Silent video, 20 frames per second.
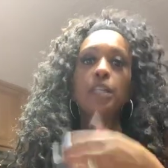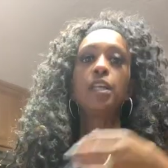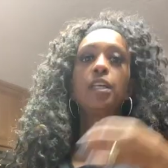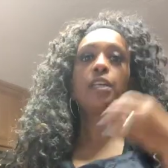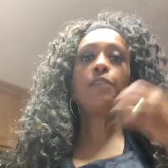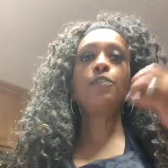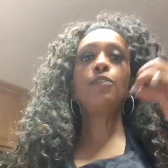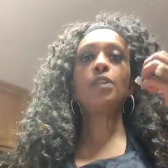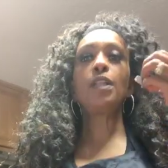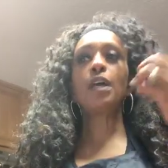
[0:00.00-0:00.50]

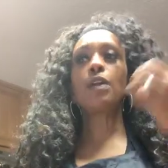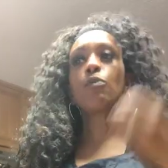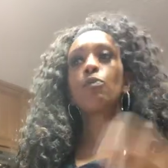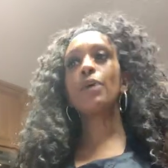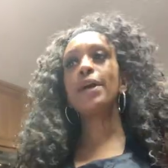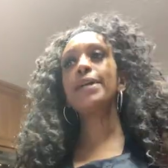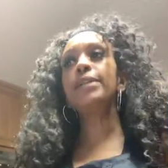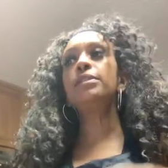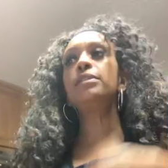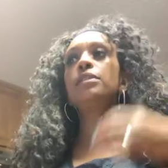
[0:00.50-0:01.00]
if you like
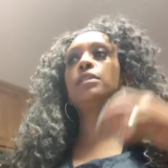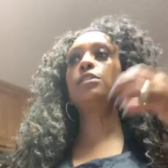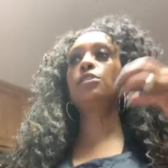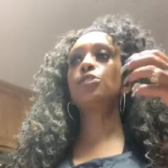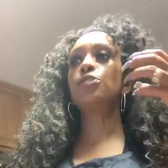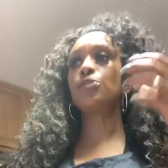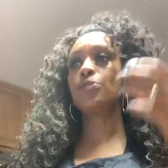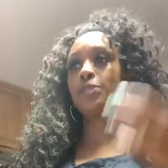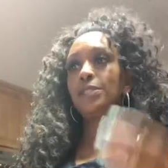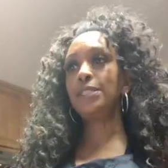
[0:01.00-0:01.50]

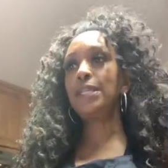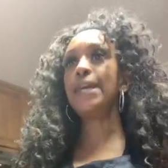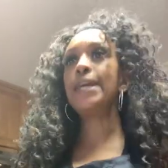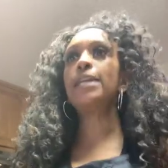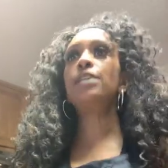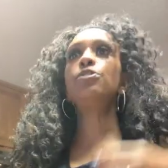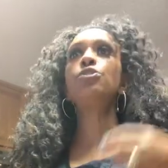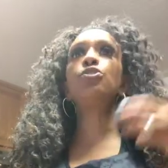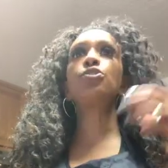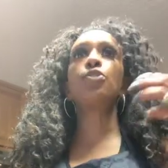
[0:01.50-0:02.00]
raisins or
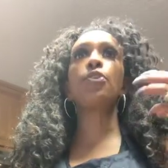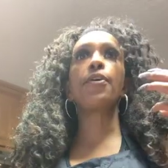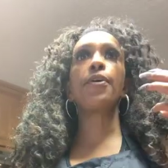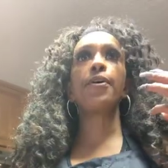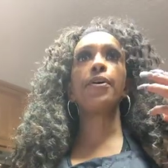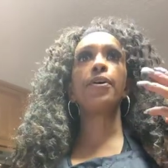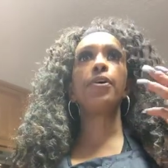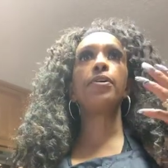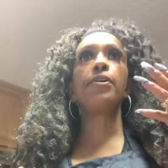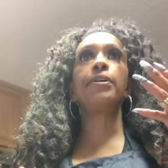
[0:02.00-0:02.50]
dates
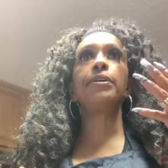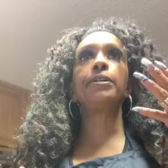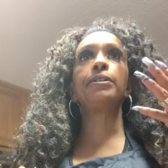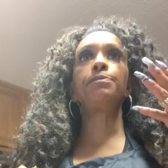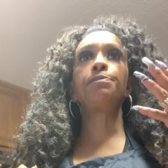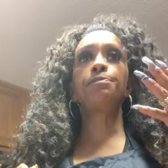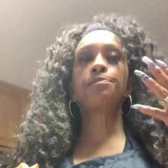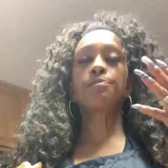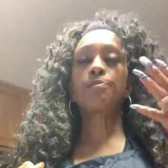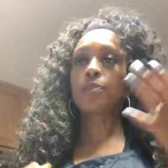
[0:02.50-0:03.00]

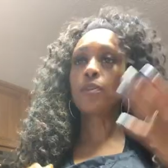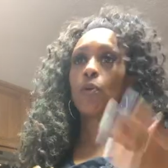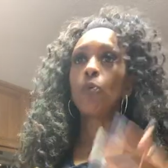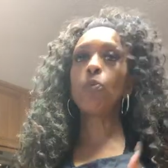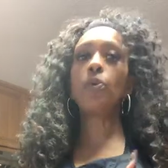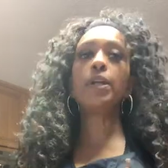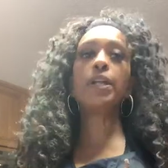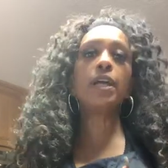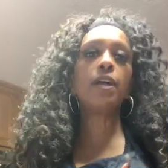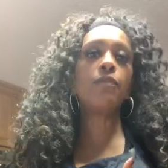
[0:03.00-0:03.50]
or
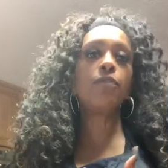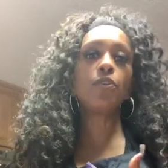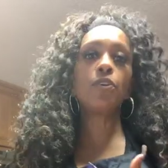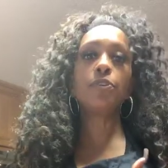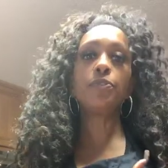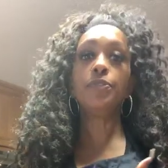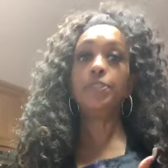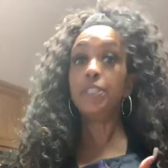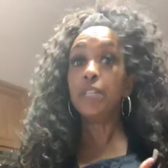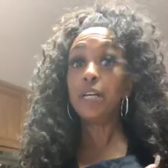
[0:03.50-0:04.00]

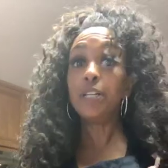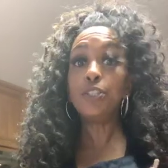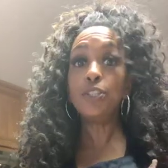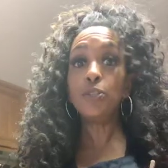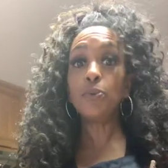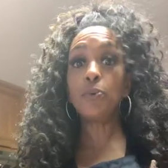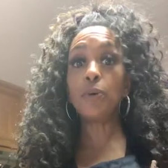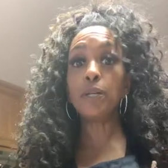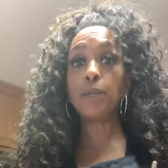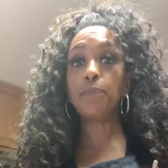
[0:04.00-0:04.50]
whatever
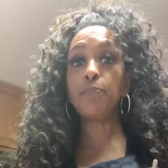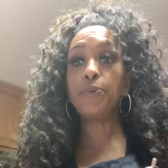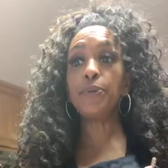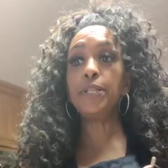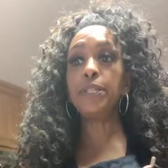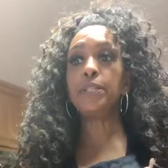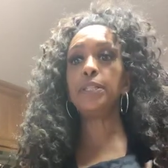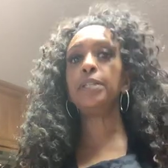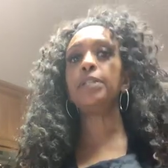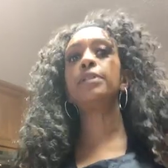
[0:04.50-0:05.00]
nut you want to
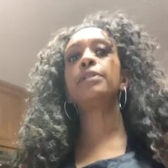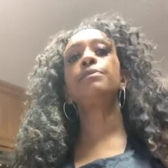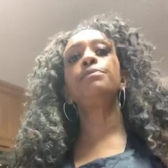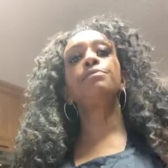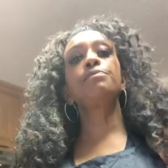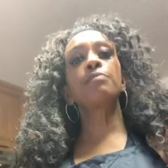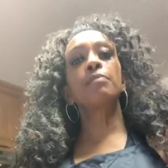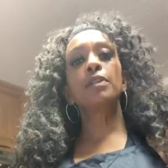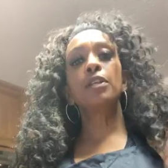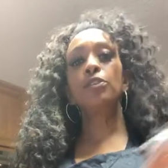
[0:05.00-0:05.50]
put in
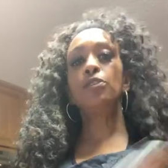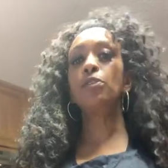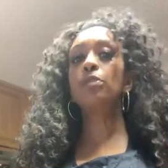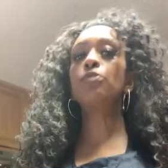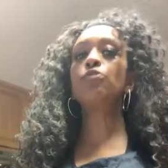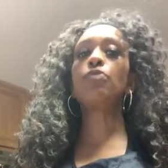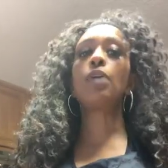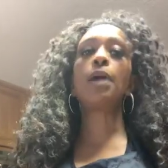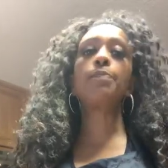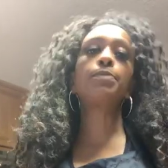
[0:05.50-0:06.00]
there, you
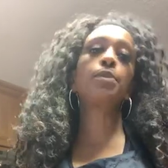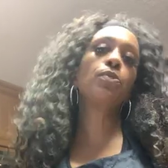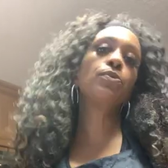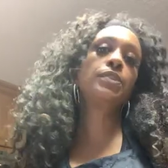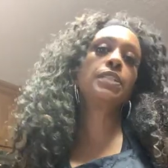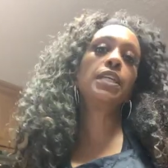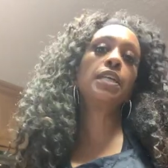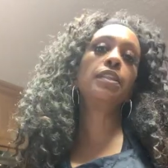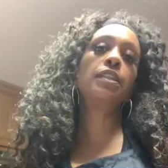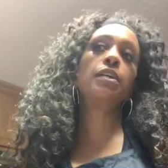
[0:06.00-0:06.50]
can drop
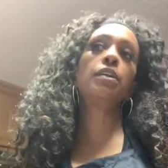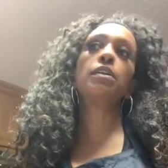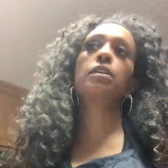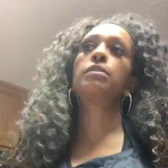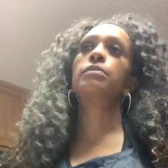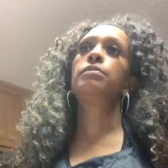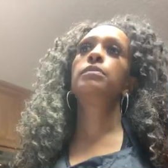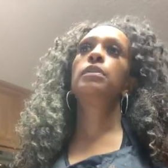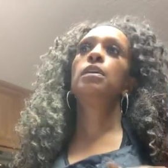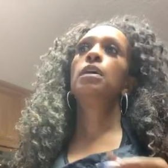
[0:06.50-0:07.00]
those in
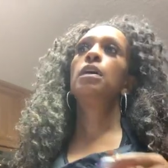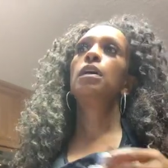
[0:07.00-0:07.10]
there.